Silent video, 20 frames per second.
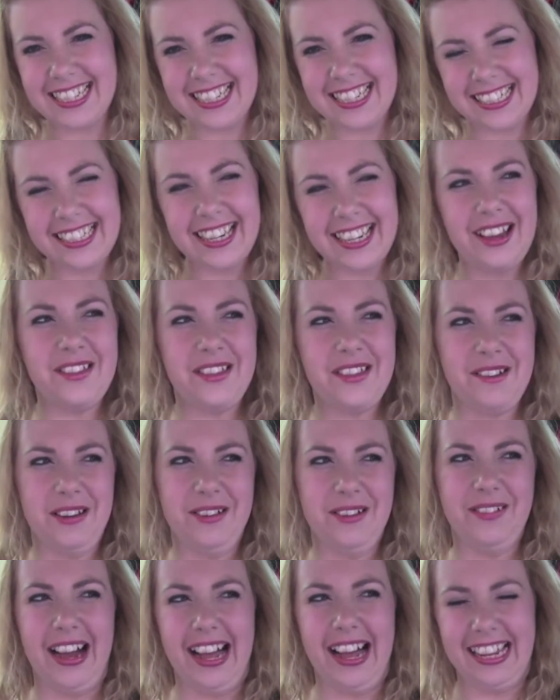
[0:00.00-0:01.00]
didn't go
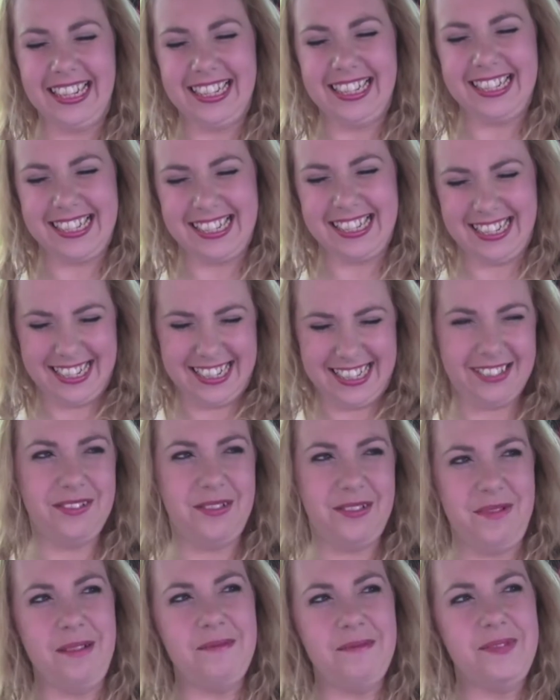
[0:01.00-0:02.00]
very well, as you
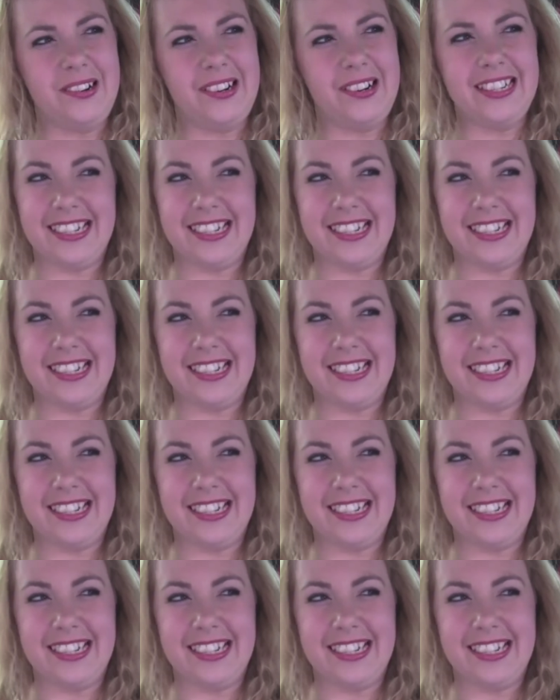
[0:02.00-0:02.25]
remember.